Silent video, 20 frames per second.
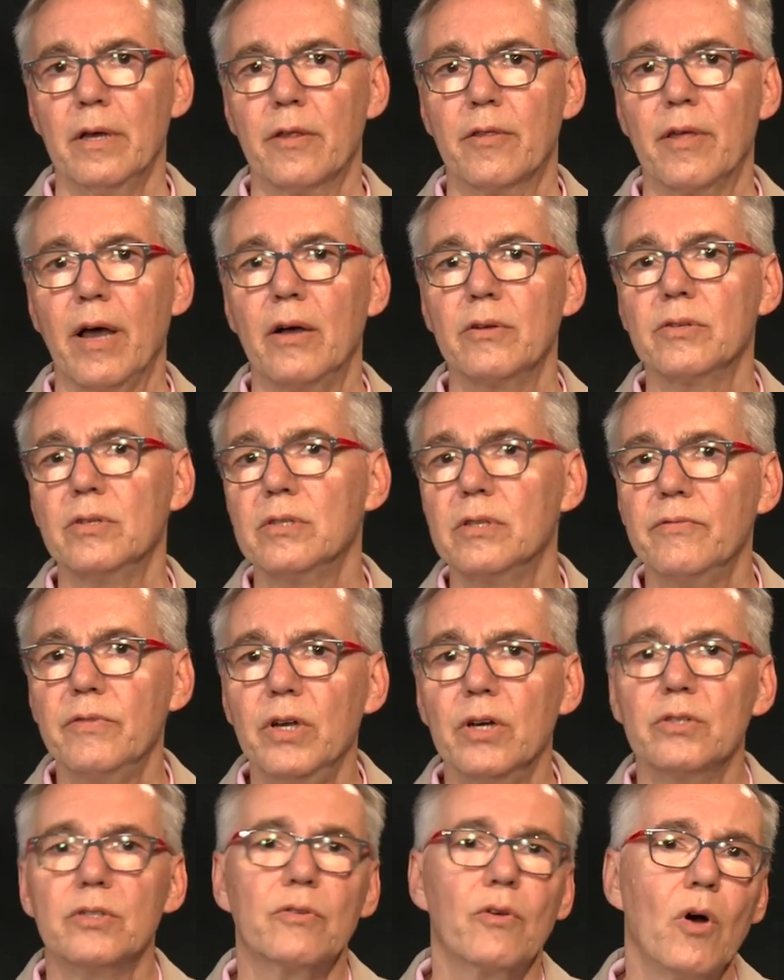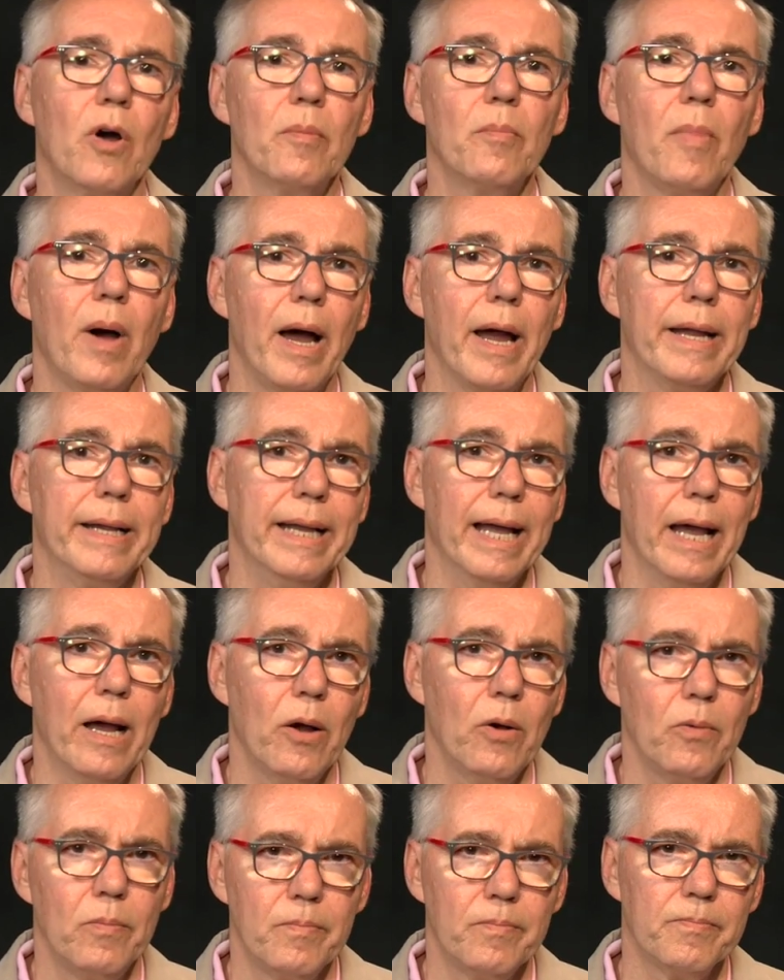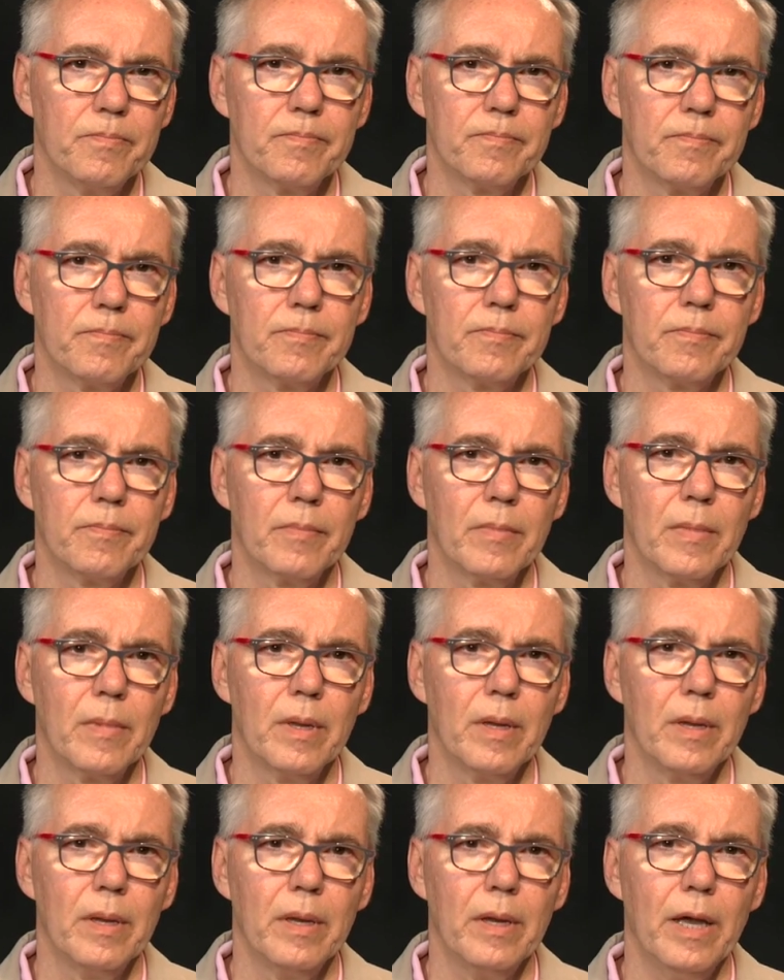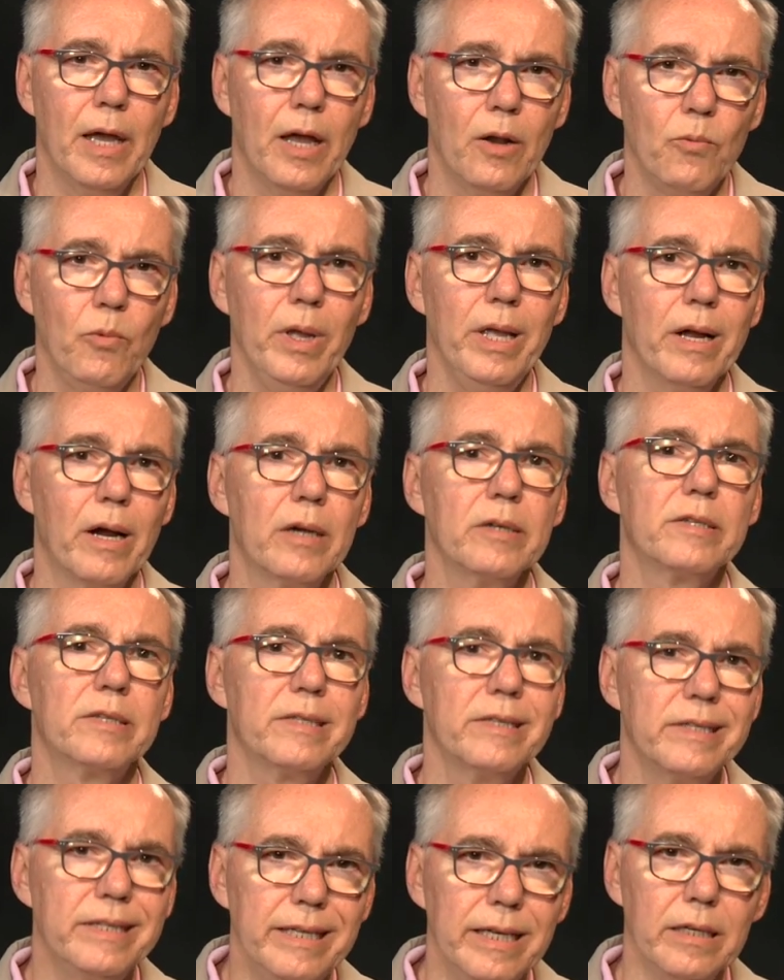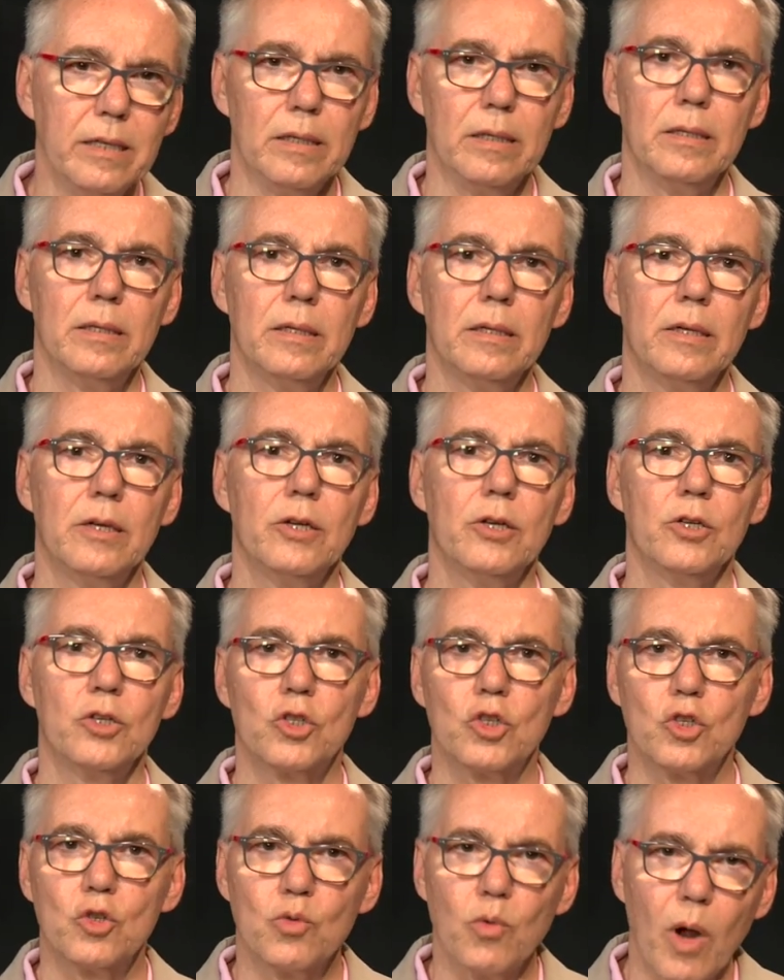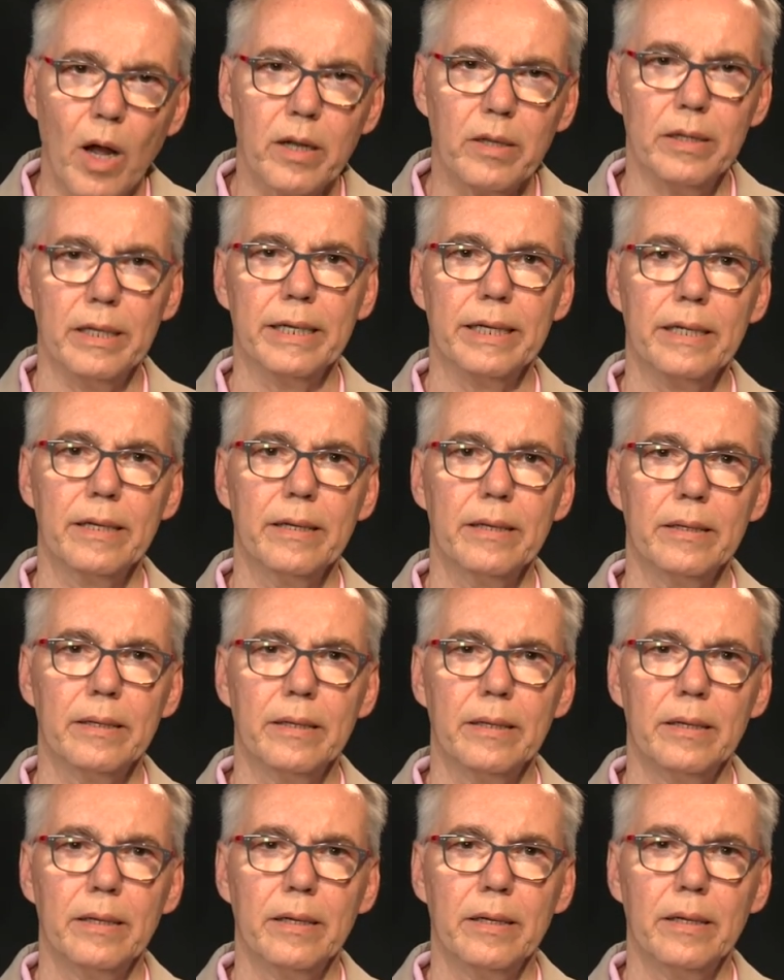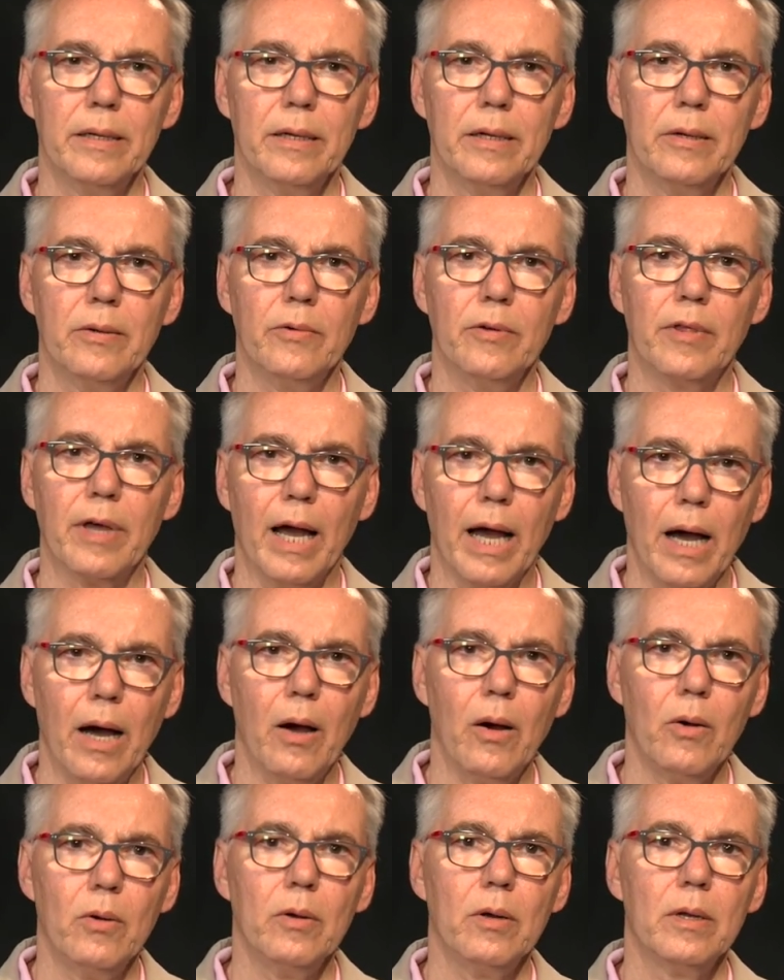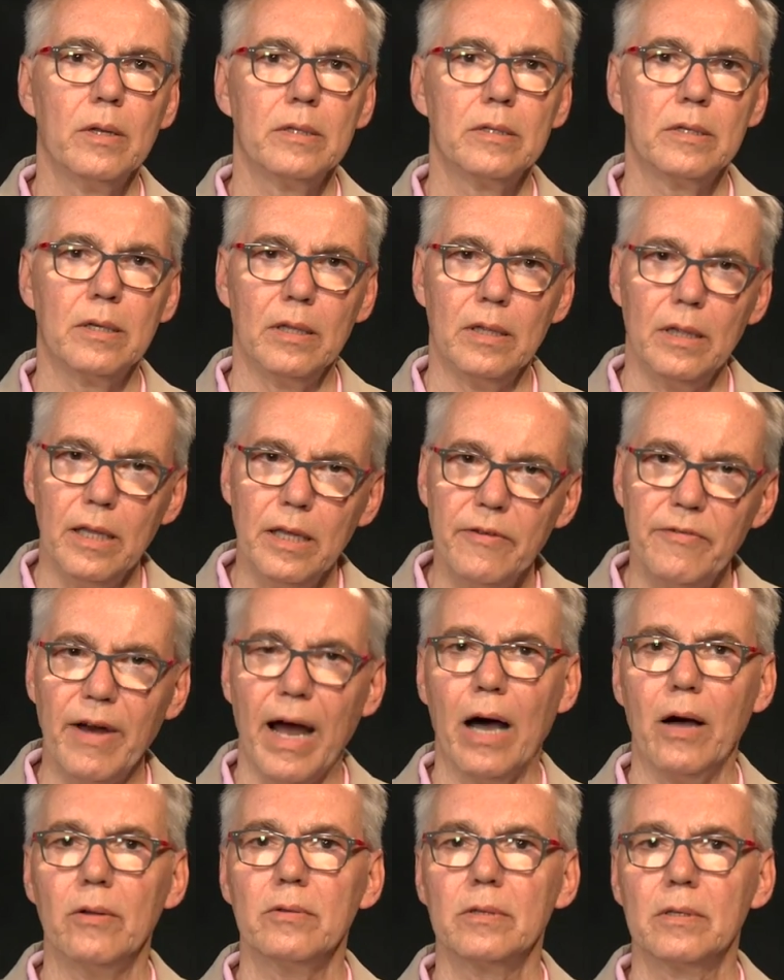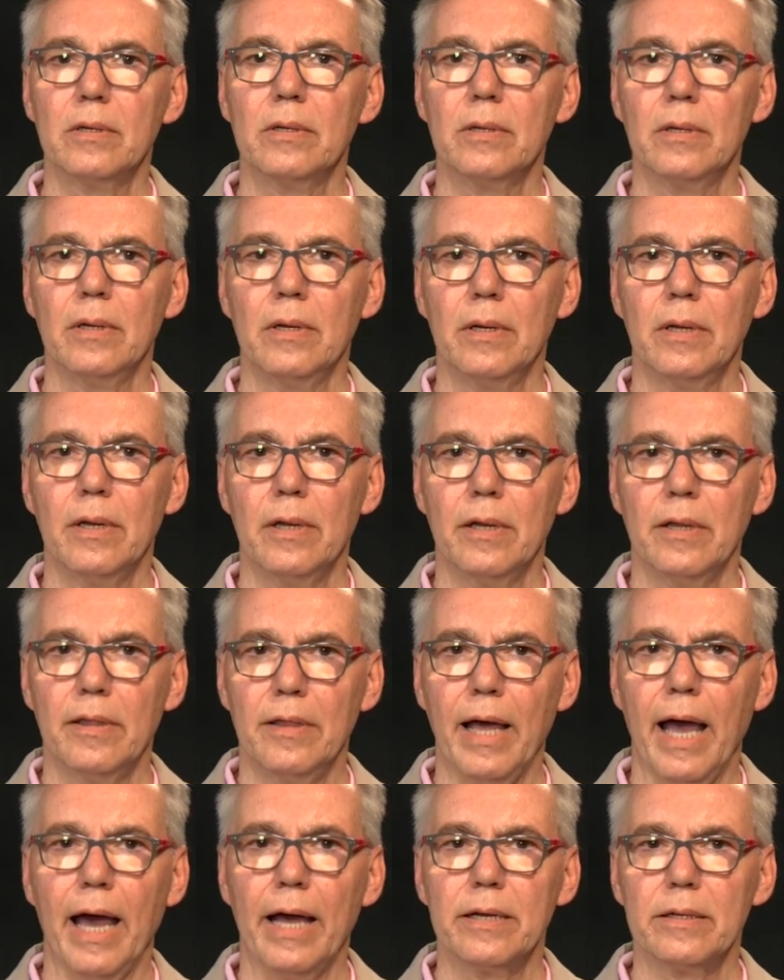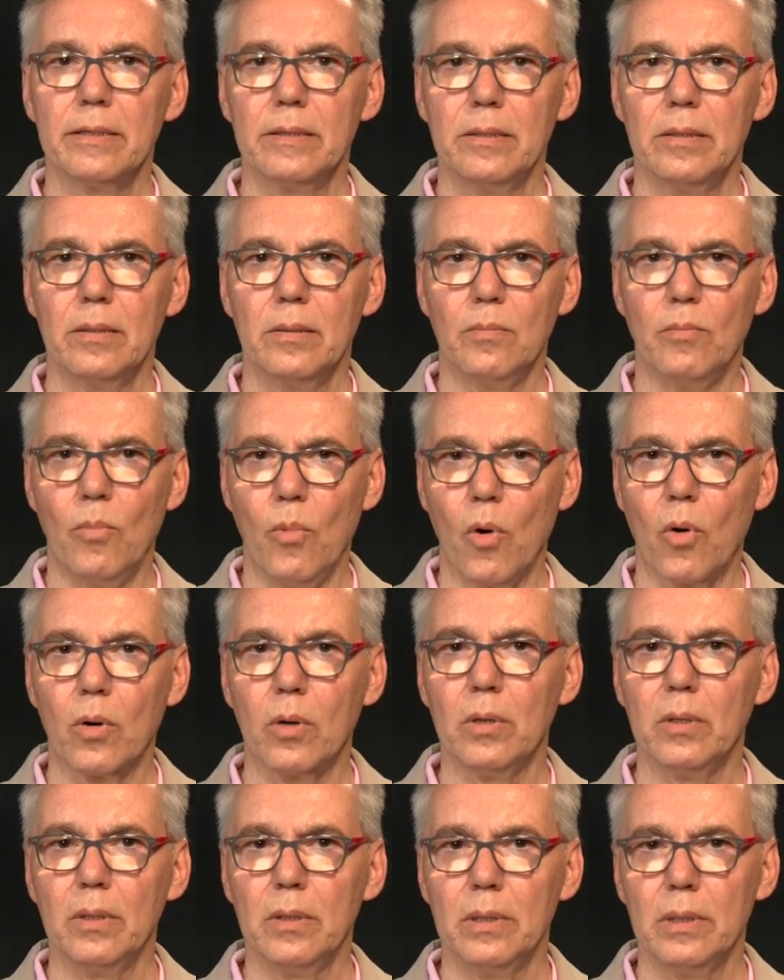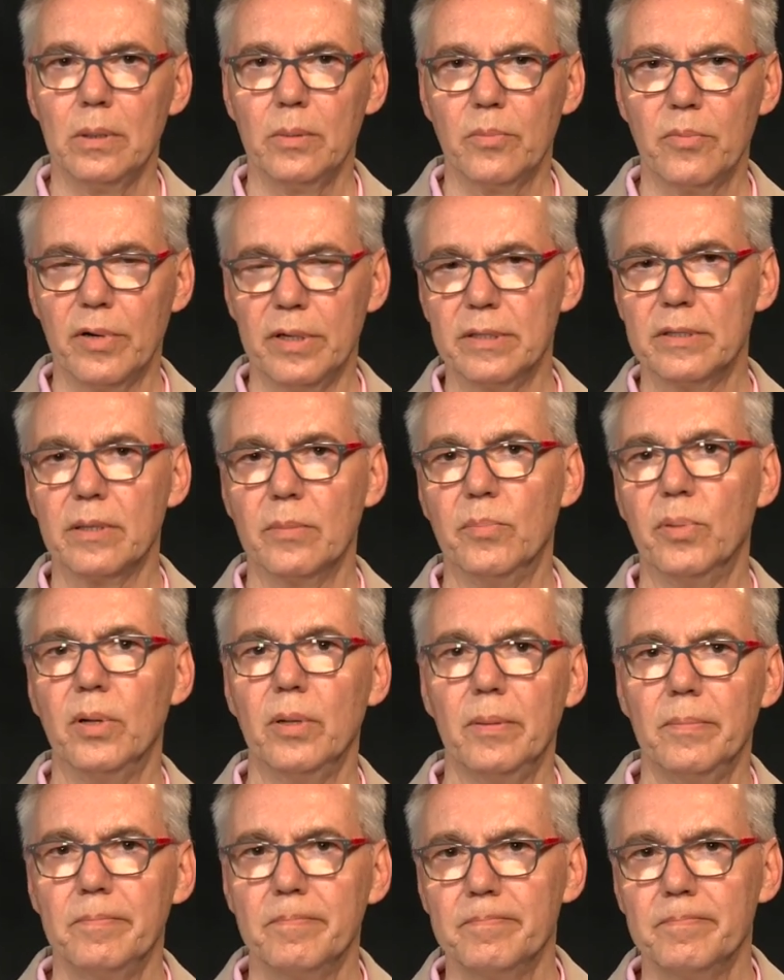Thousands of years have gone by now, and we are still struggling with how to live out that moral principle.